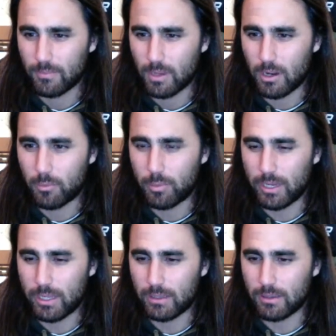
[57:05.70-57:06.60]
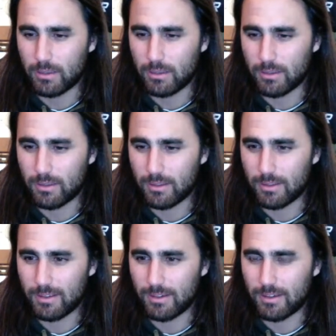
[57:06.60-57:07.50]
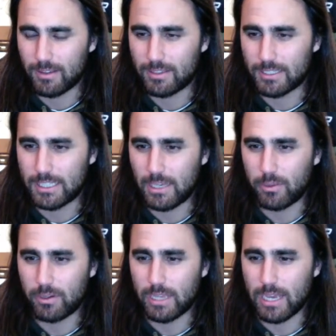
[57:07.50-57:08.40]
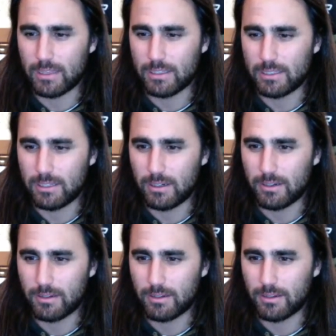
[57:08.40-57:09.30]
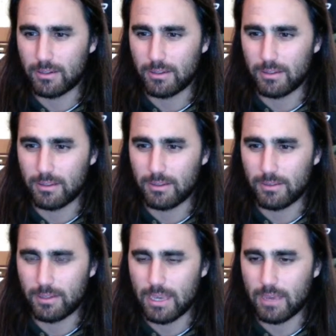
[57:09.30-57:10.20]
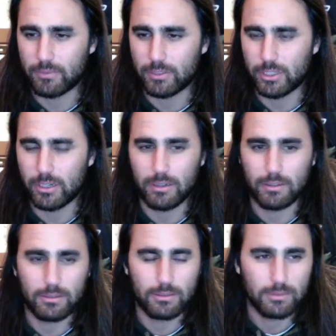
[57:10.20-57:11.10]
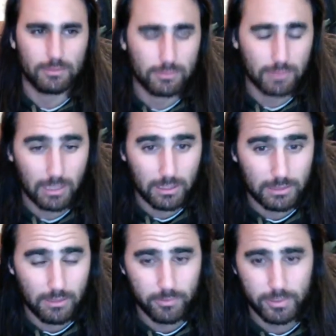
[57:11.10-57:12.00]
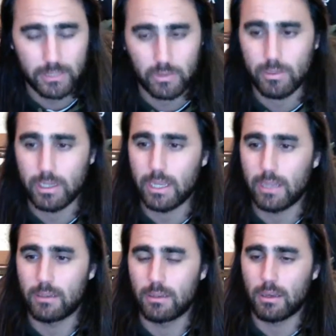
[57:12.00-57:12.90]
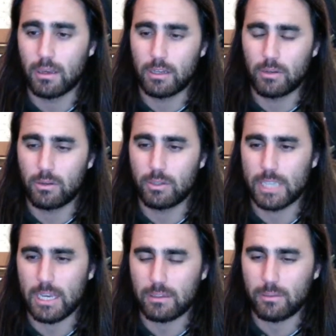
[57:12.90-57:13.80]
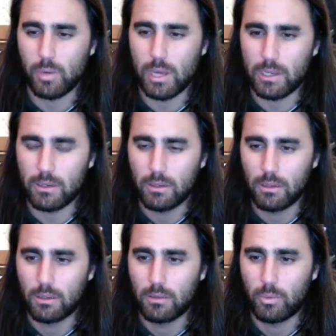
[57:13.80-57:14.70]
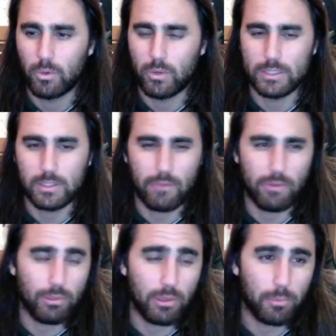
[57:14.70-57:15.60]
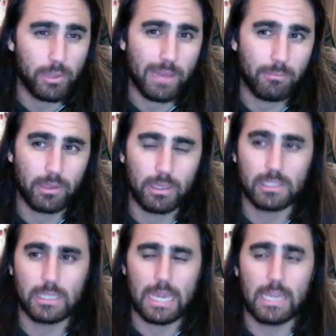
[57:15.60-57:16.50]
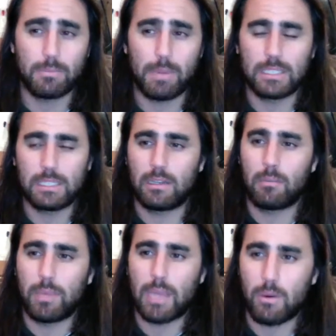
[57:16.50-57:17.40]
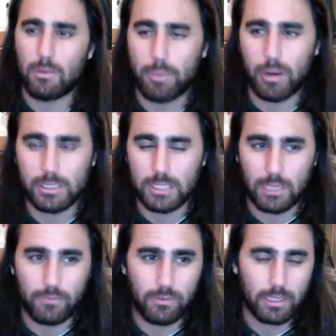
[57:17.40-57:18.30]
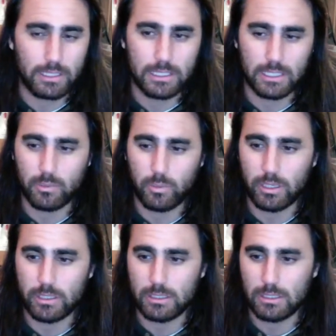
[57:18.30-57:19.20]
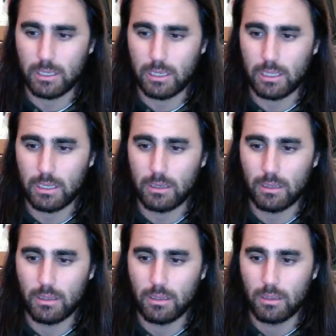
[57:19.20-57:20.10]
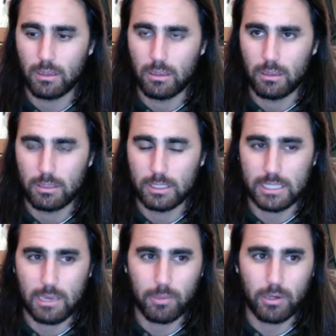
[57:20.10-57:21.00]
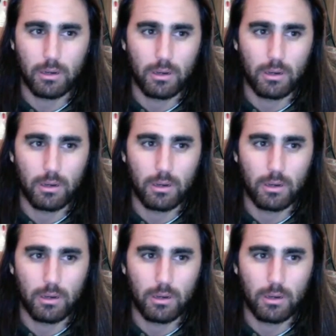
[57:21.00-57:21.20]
Are you planning to ski with your dad this year? Yeah, for sure. I'll definitely be skiing with my dad. I don't know exactly when. We don't necessarily have anything planned, but he's basically going to be out in Park City for like 6 weeks in December,